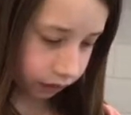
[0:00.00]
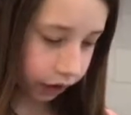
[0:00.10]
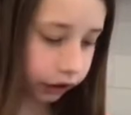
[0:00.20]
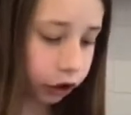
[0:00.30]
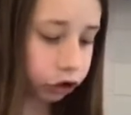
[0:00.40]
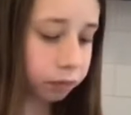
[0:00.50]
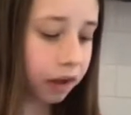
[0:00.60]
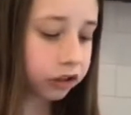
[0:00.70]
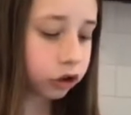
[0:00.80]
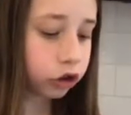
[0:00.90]
There's
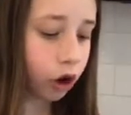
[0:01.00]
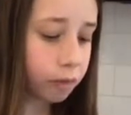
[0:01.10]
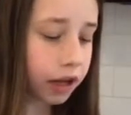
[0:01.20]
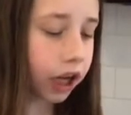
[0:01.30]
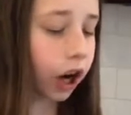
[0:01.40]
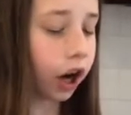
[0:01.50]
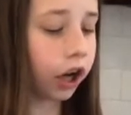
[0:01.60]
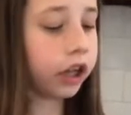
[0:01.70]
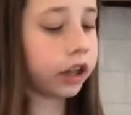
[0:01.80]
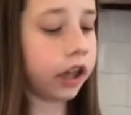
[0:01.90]
been so many
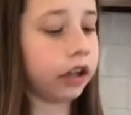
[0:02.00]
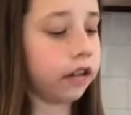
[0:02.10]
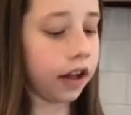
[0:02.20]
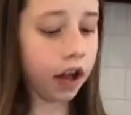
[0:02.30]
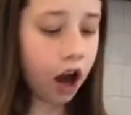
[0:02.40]
honey things like